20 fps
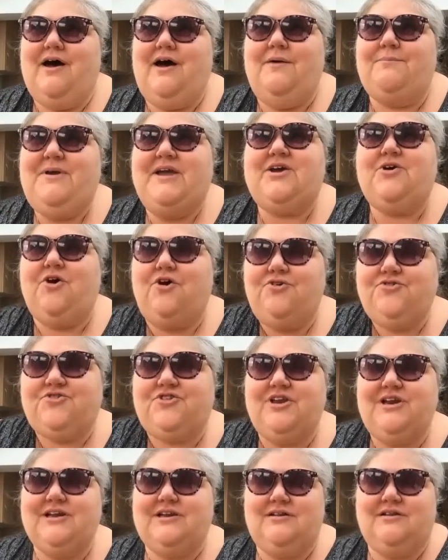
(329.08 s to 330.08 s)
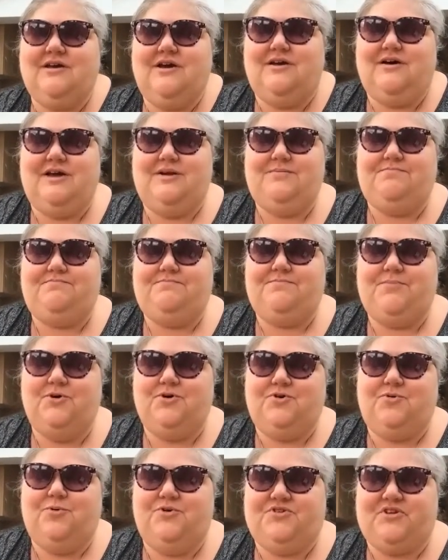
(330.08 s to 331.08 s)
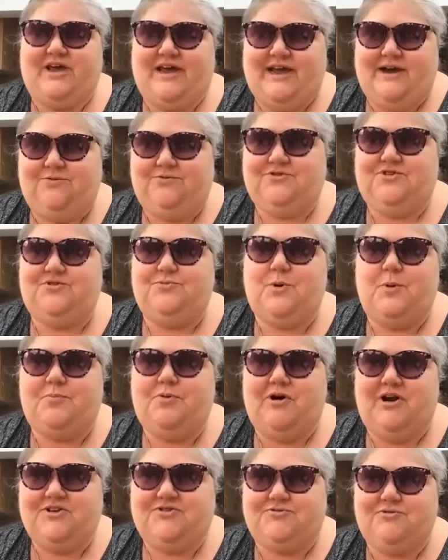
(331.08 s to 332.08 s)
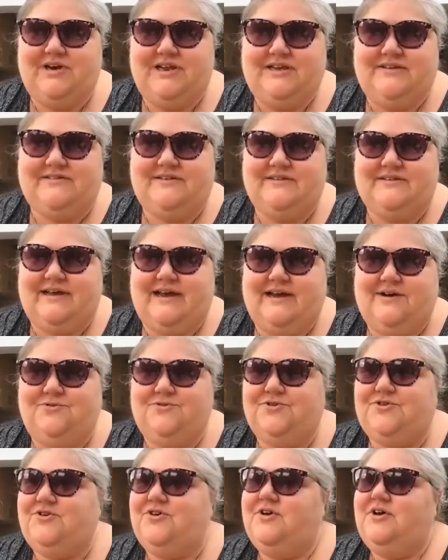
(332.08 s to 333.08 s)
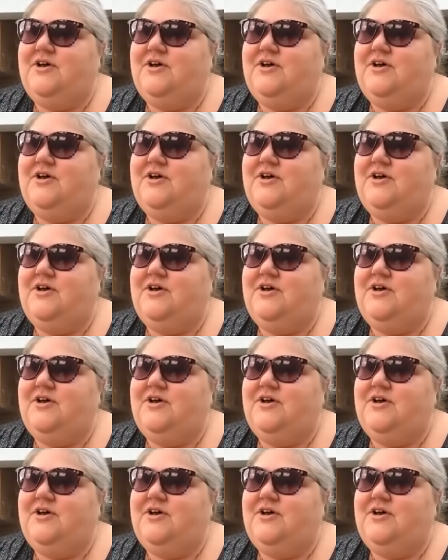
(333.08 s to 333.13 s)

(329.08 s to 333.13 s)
Because the Little Guy book was out and there were press releases out,